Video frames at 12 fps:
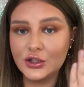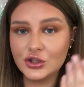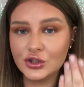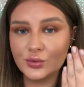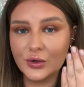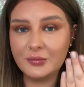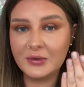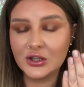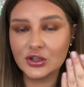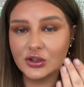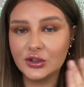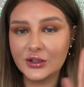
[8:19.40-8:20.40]
just want to make
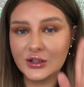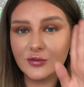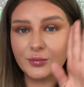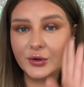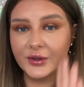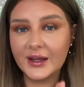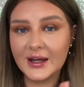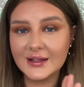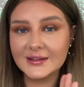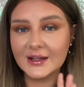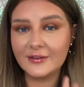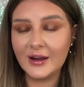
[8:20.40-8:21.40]
sure that you've put that
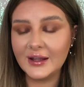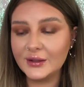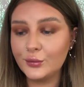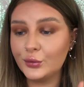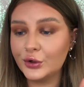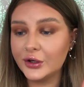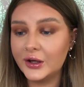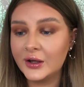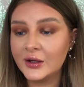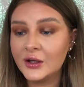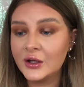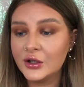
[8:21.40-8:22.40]
directly where
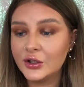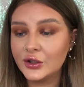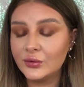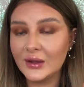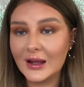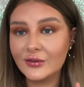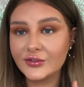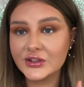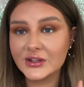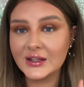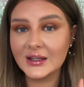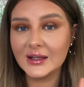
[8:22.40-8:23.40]
you left
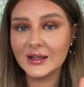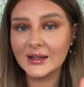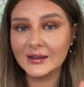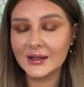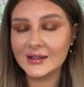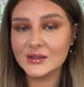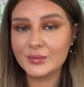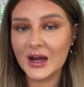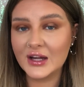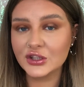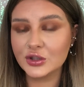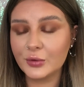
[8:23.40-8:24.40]
the lighter
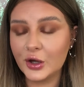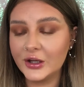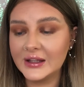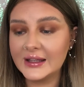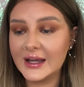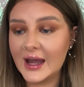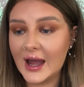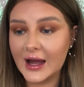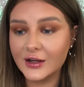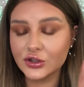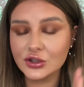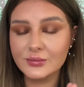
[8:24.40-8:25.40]
patch earlier, and
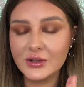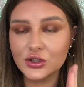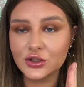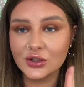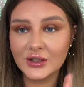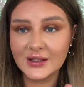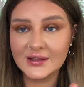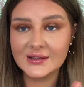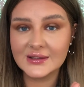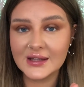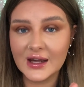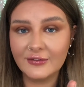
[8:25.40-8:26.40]
just make sure that it's
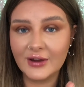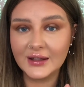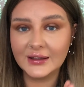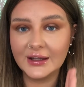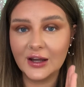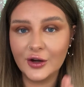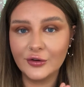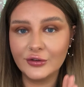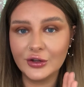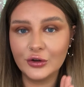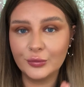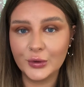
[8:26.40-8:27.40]
directly over
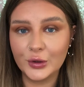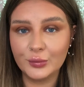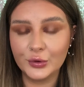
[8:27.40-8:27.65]
your pupil.